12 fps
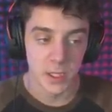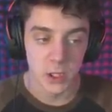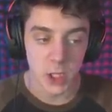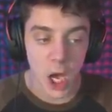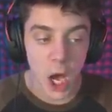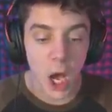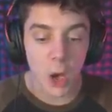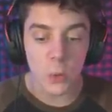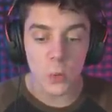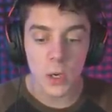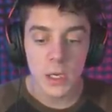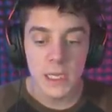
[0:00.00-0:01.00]

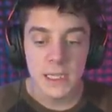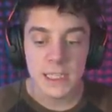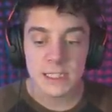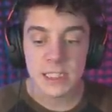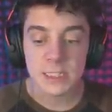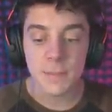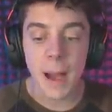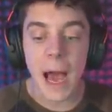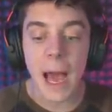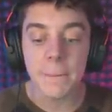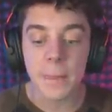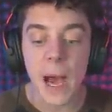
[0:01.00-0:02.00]
No! This is
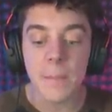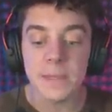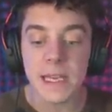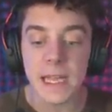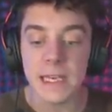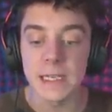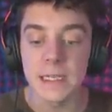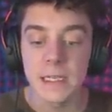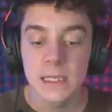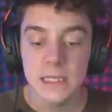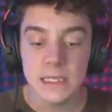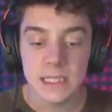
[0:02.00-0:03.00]
my pumpkin!
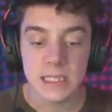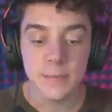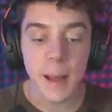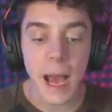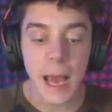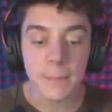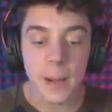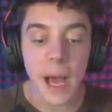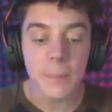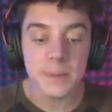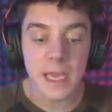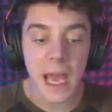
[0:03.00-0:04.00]
This is my
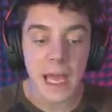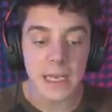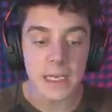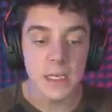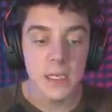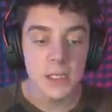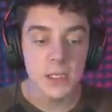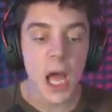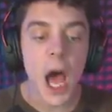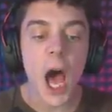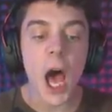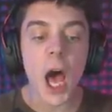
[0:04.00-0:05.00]
pumpkin!
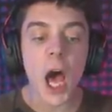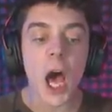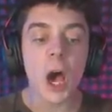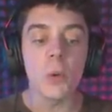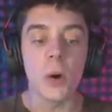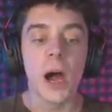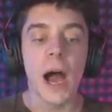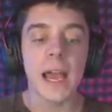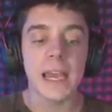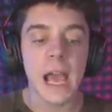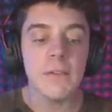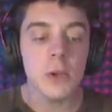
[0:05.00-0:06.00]
No! I
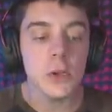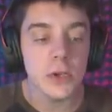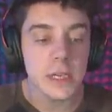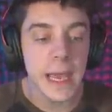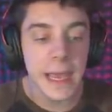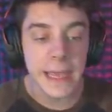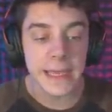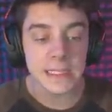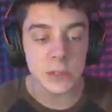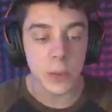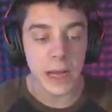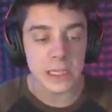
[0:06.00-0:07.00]
gave you your
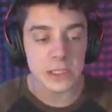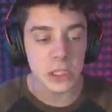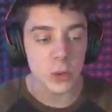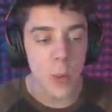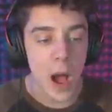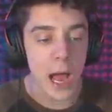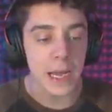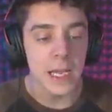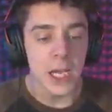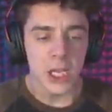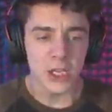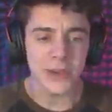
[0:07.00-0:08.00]
keys. What else do you want?
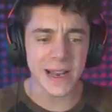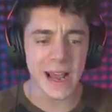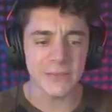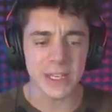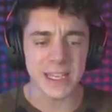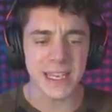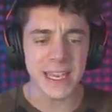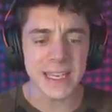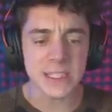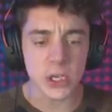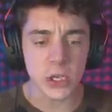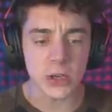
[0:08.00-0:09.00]
You can have the
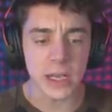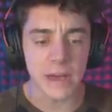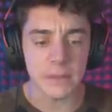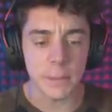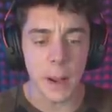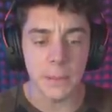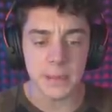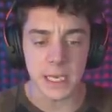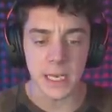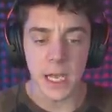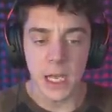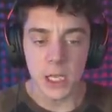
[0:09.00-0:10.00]
keys or you can have the
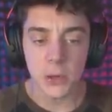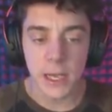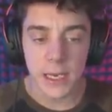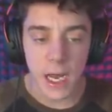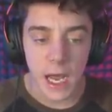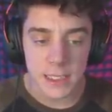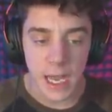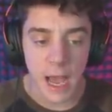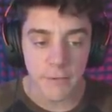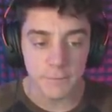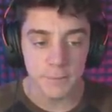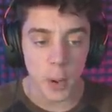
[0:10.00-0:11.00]
pumpkin. You cannot
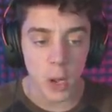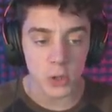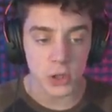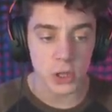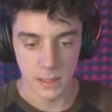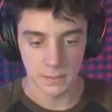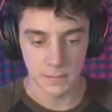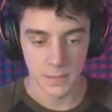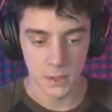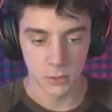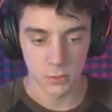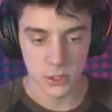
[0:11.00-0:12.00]
have both. Yep,
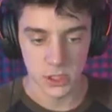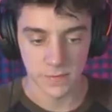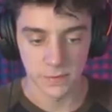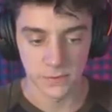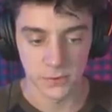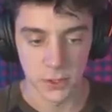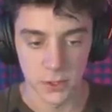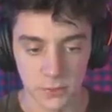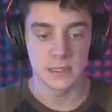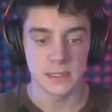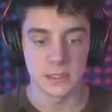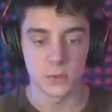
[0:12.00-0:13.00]
no more shovel for you.
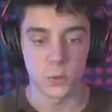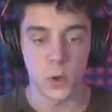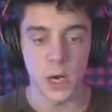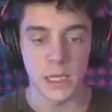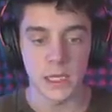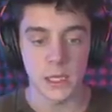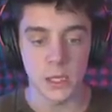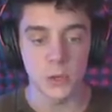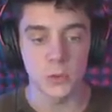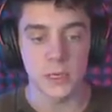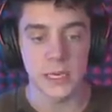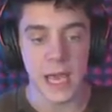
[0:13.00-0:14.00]
This is what
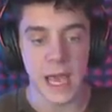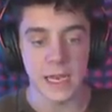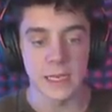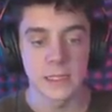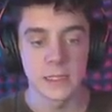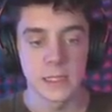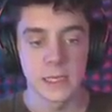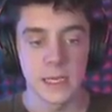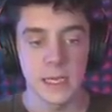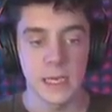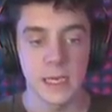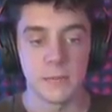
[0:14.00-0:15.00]
you get
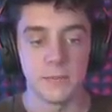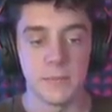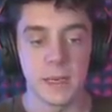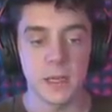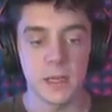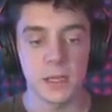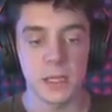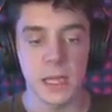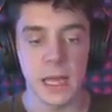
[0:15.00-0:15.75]
in the middle of the